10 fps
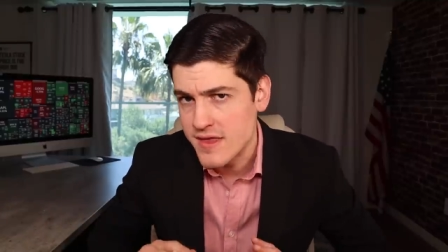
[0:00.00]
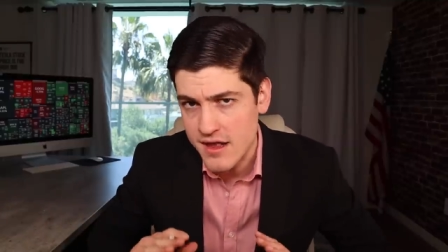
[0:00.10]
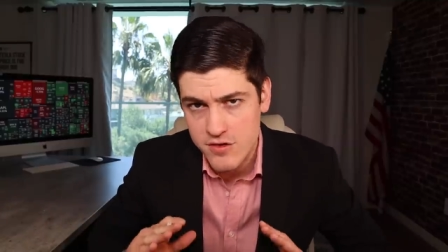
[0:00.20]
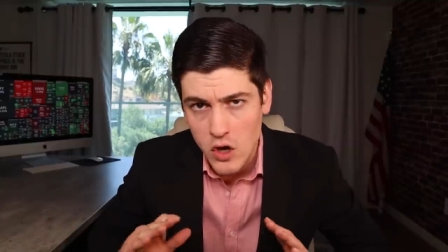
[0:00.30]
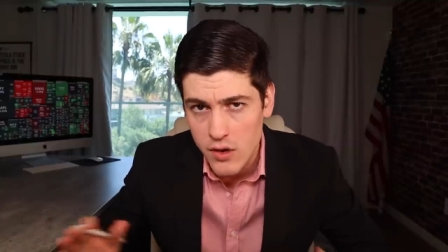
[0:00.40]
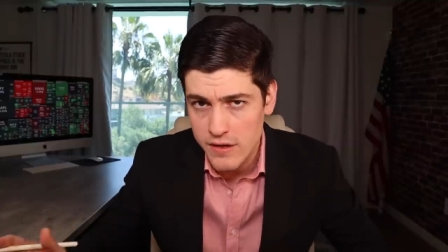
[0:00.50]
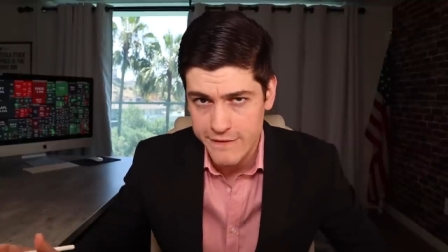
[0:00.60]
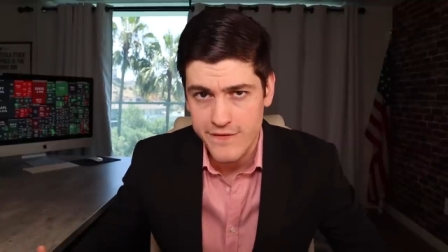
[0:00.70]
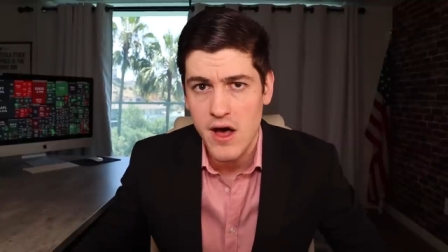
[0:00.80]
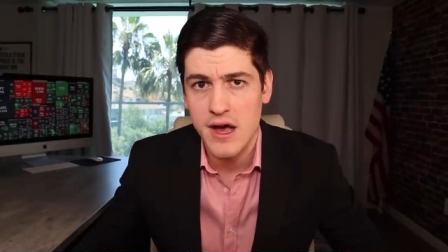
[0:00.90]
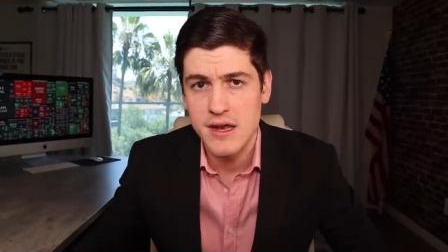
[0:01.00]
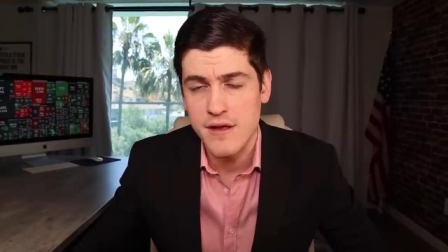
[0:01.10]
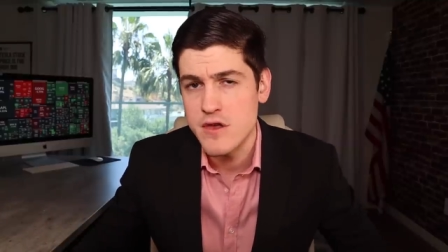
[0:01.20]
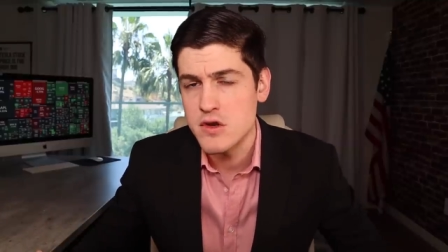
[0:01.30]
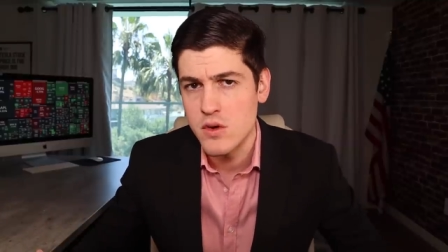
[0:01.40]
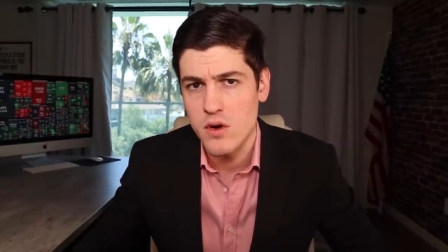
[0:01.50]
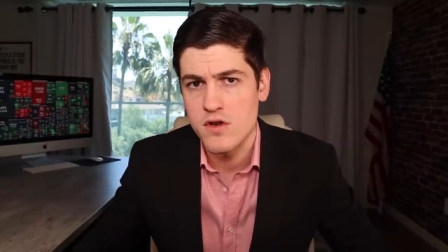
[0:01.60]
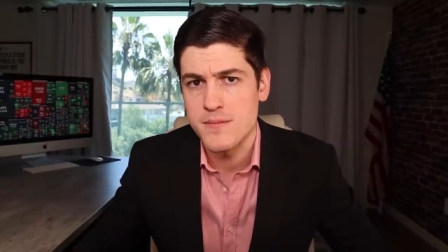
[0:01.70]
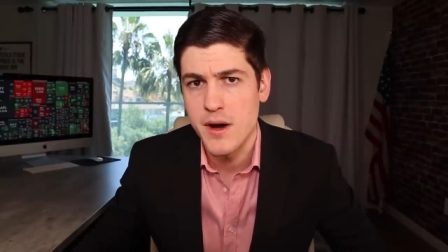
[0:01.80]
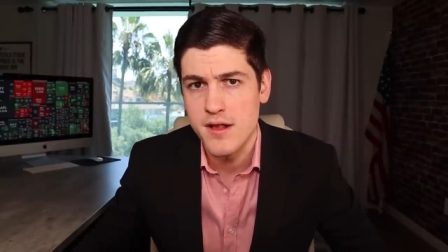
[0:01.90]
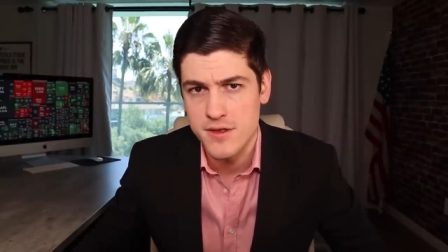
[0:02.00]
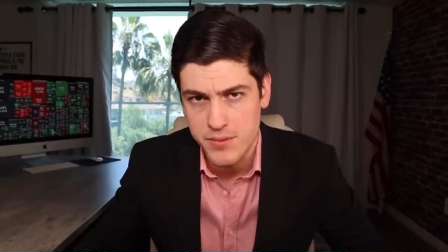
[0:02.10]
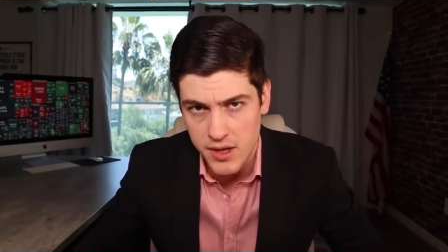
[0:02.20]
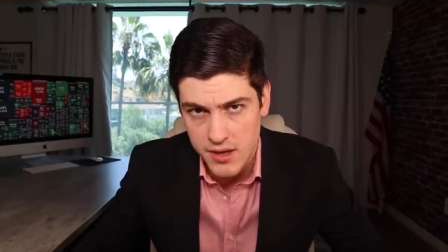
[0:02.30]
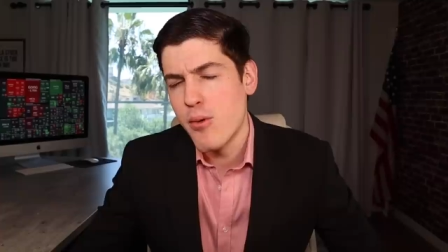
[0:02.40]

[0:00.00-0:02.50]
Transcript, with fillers: That's totally fine if you do it responsibly.